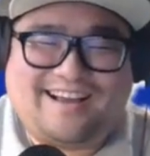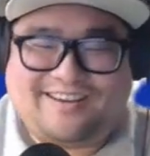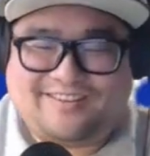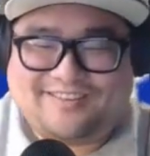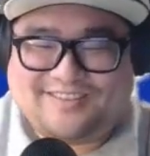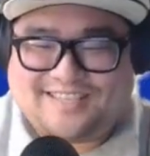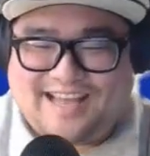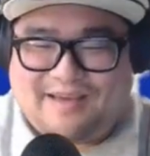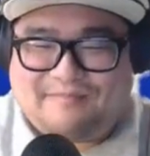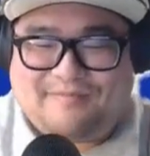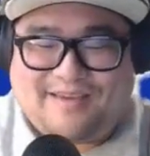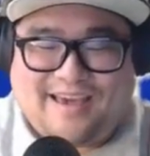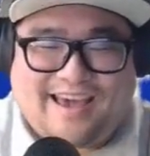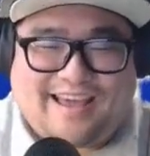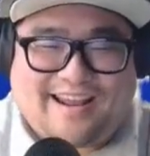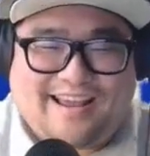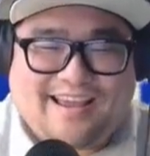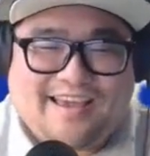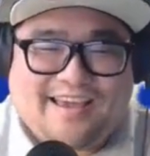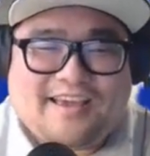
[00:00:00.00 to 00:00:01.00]
was that
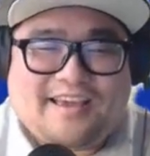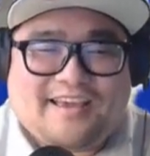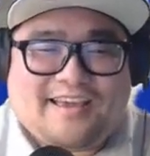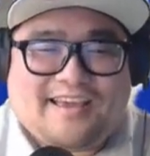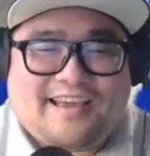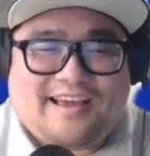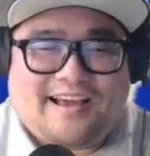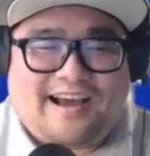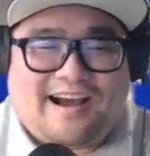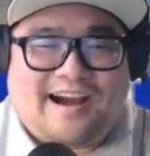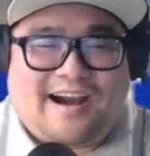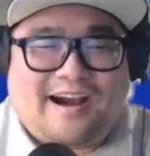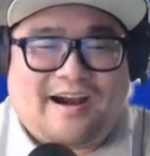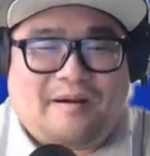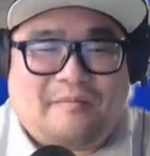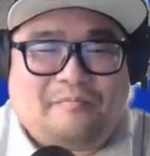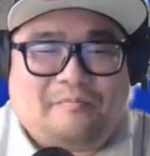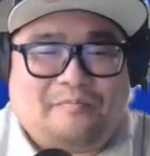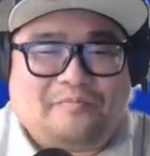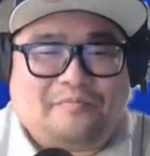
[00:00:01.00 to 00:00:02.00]
bad.
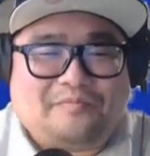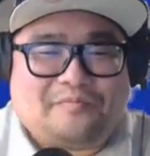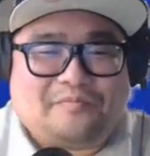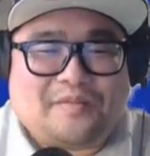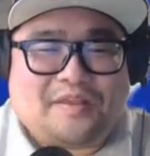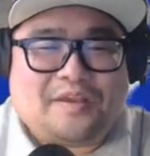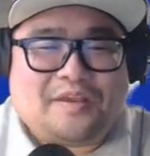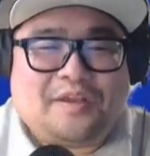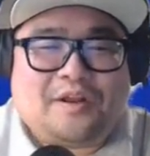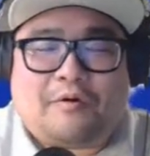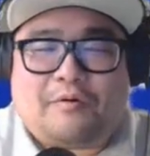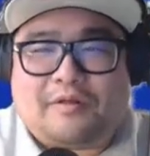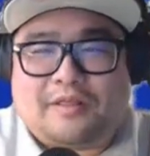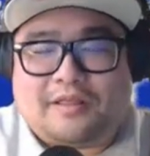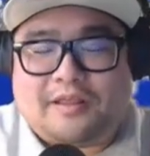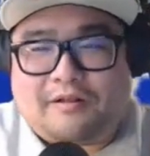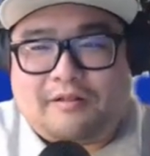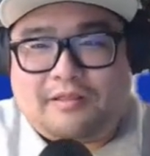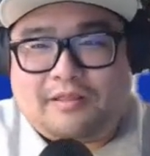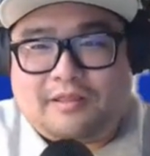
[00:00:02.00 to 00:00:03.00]
Um, a
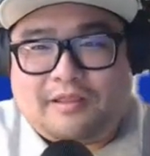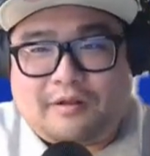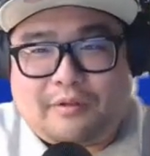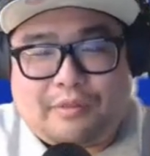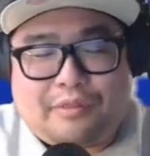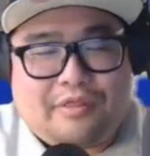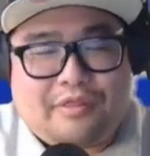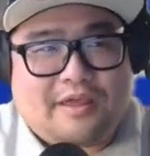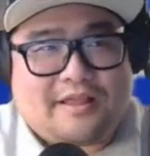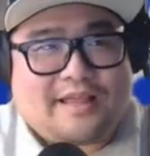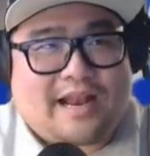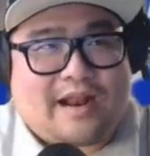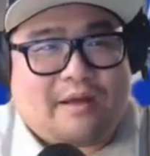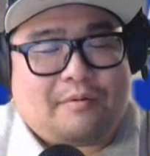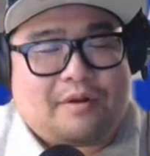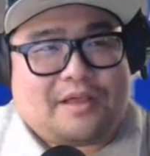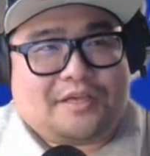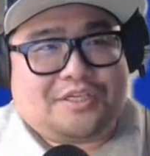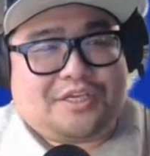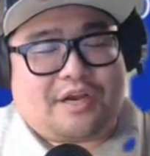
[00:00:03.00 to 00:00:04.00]
little thing that I
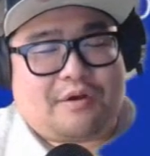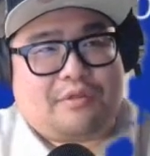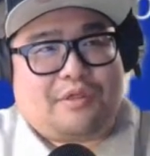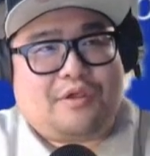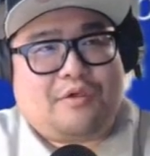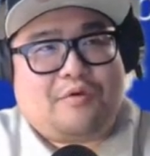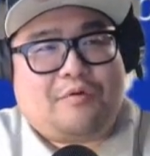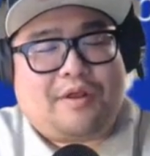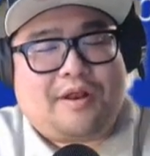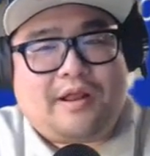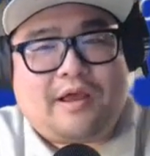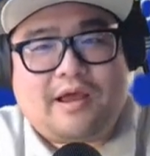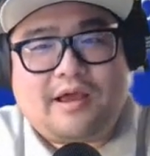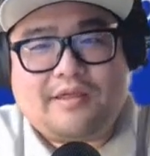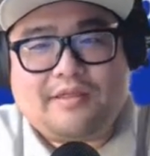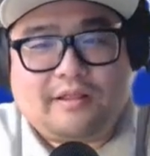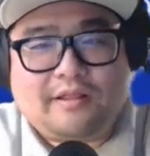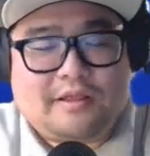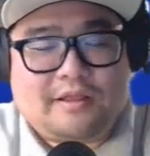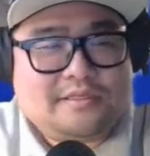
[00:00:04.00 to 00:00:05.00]
want to share with you and
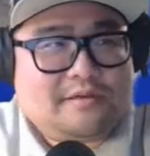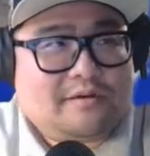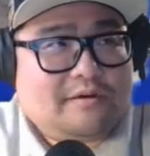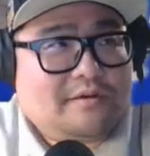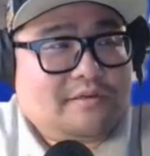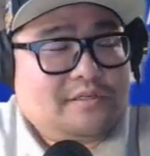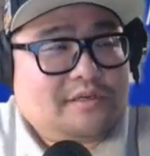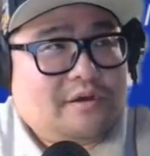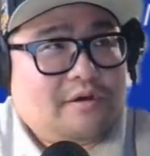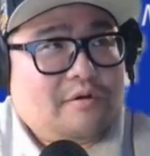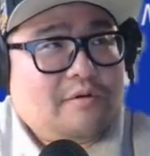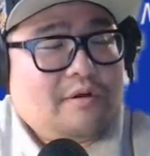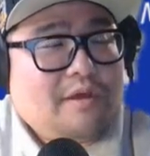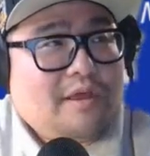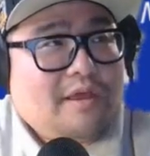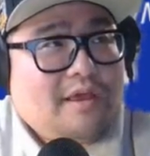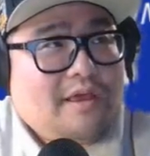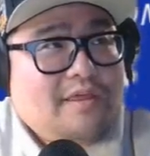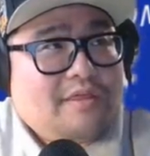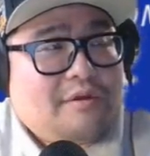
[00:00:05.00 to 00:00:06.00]
the listeners. So
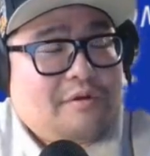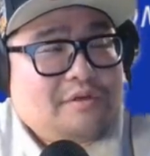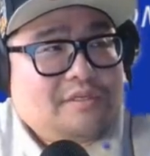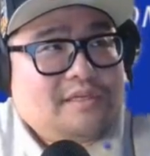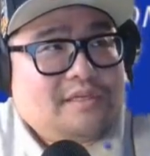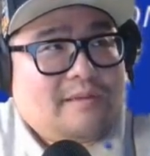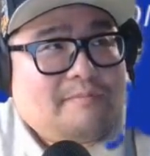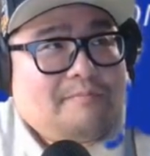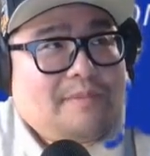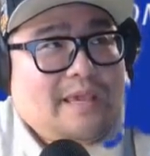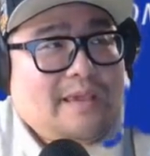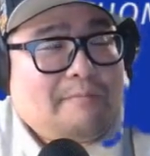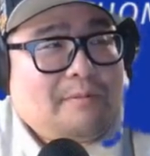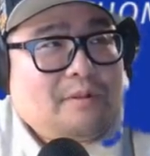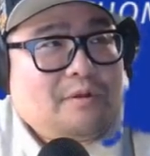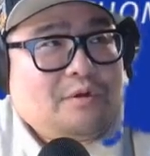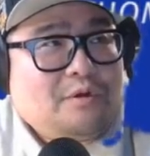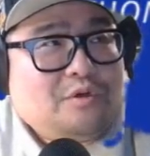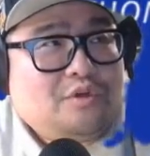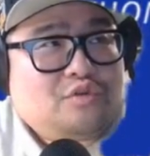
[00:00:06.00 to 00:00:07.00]
there are some
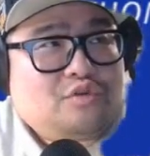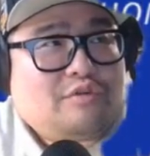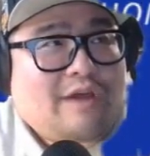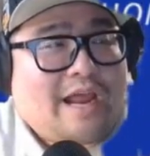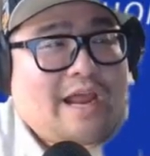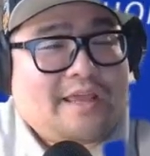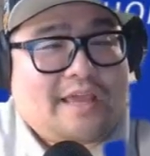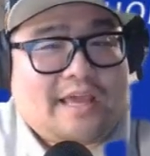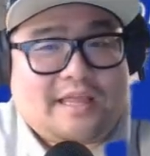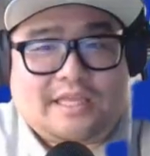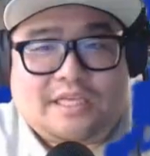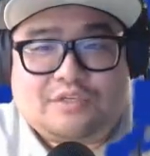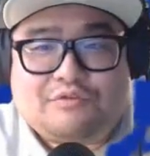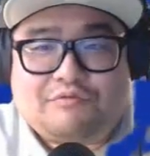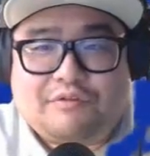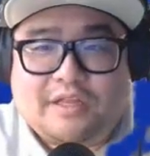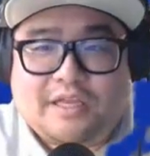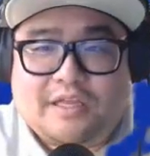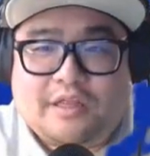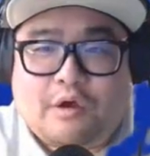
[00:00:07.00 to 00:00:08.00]
people who try to get these
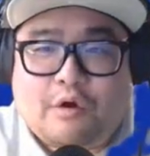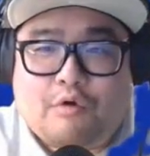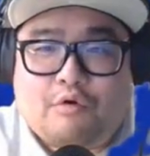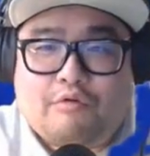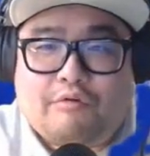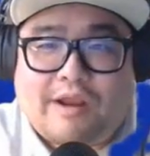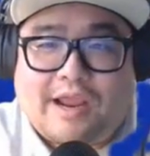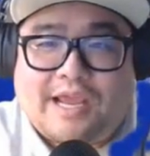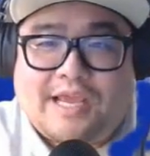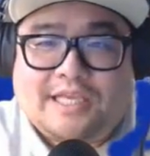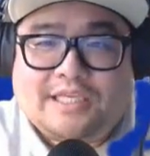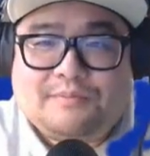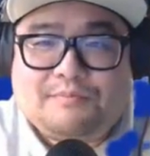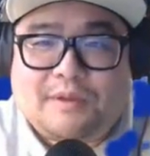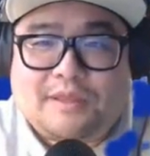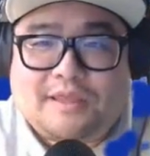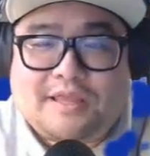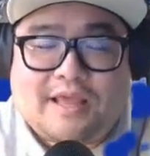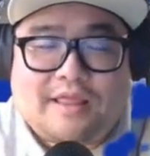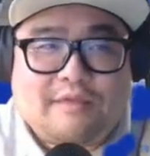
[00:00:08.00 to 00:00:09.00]
really low grades,
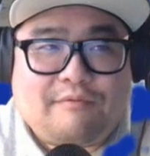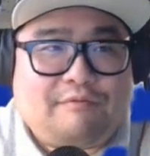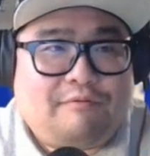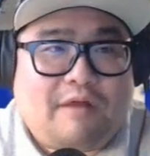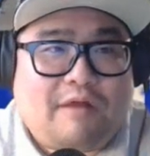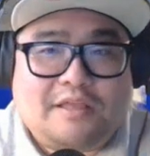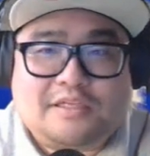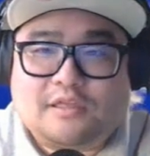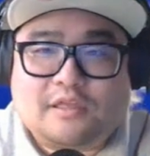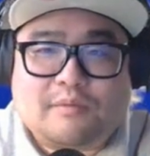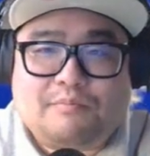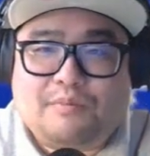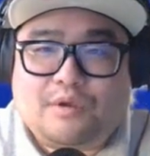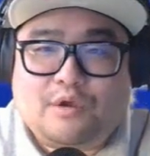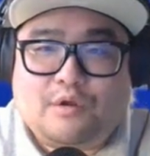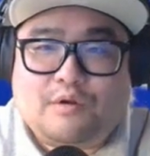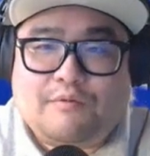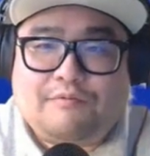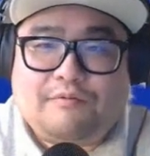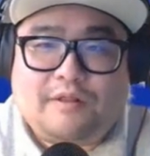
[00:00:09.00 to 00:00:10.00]
but then the fronts look
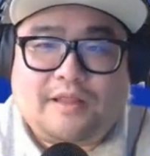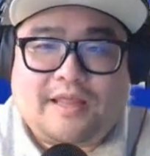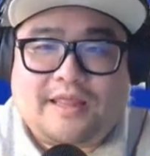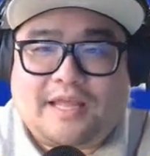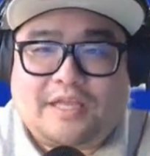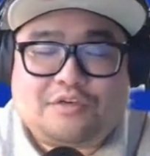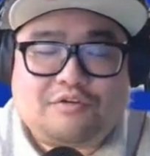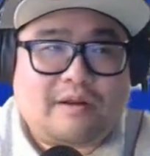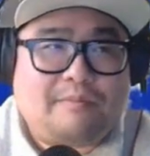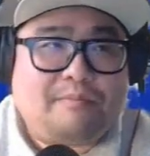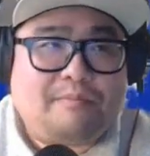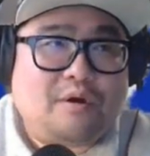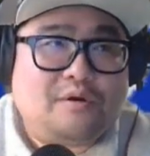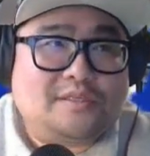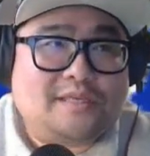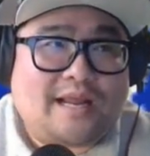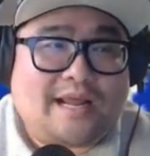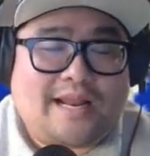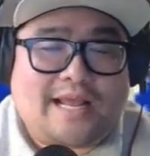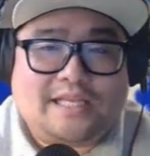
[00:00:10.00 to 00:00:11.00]
beautiful and they try to
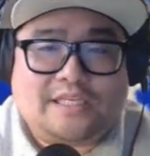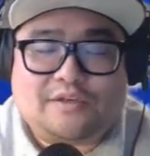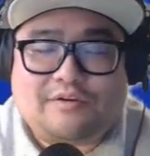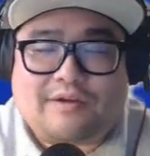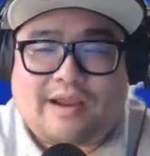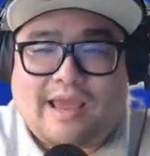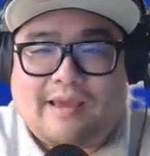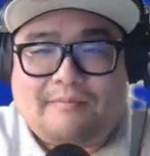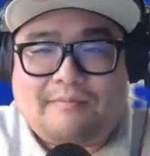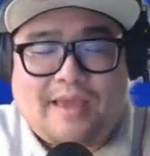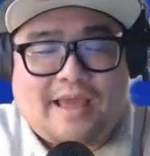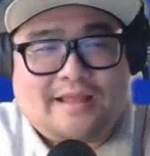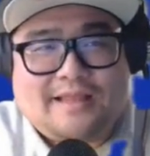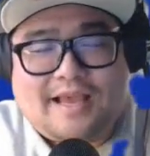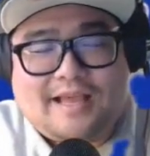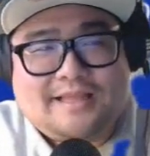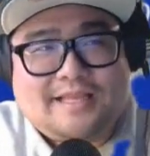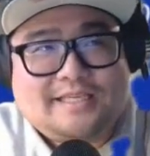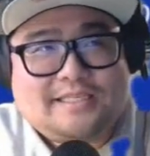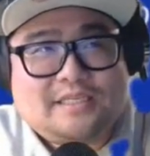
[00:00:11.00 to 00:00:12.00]
post it on Instagram.
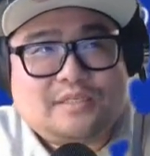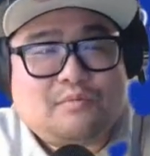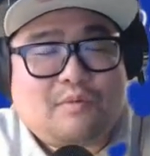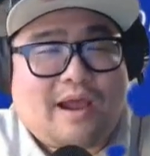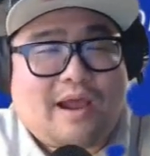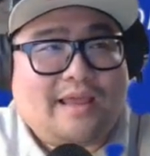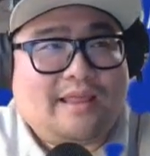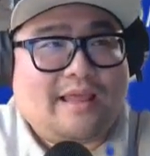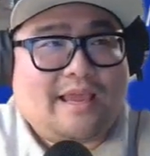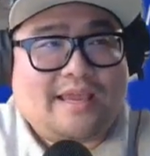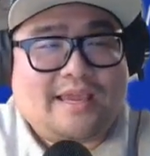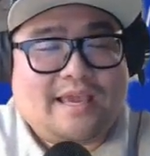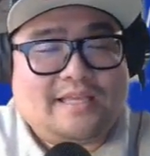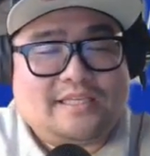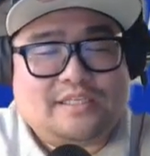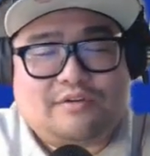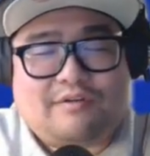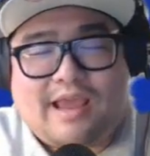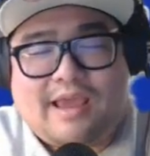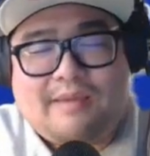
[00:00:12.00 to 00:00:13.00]
And this is why like
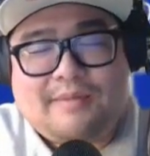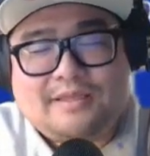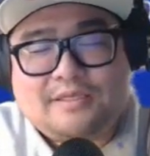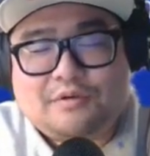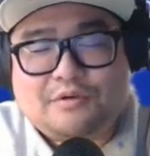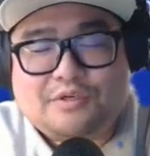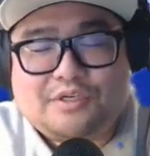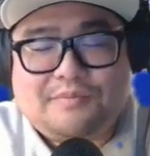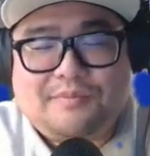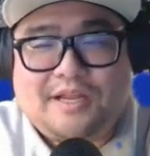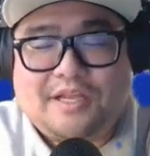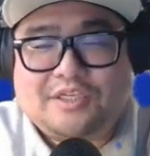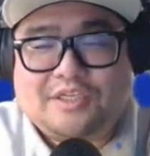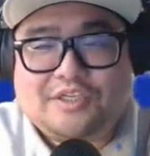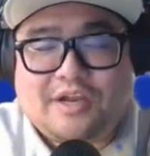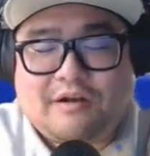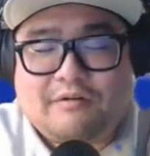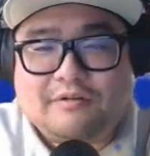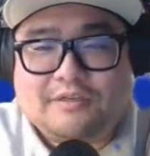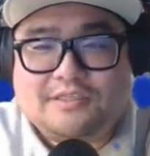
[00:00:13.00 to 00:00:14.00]
Instagram and social media in
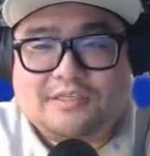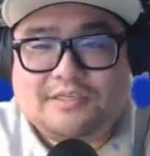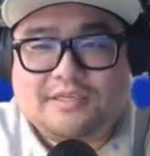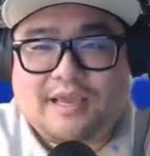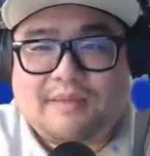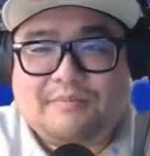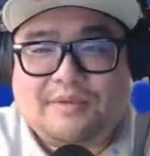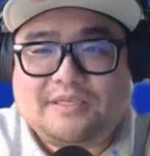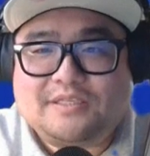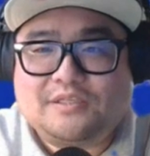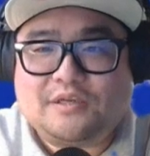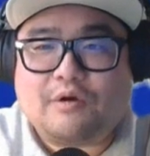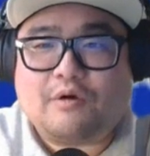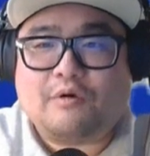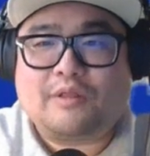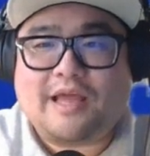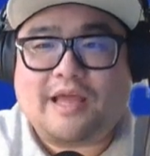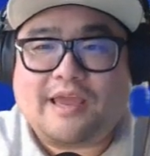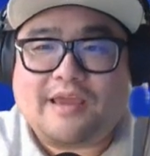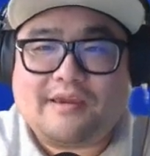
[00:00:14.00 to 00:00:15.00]
general is just can be so
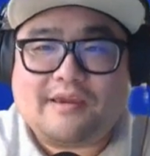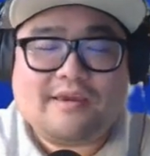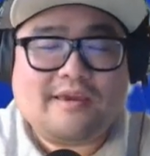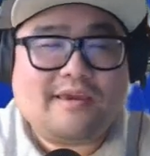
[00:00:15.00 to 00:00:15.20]
like,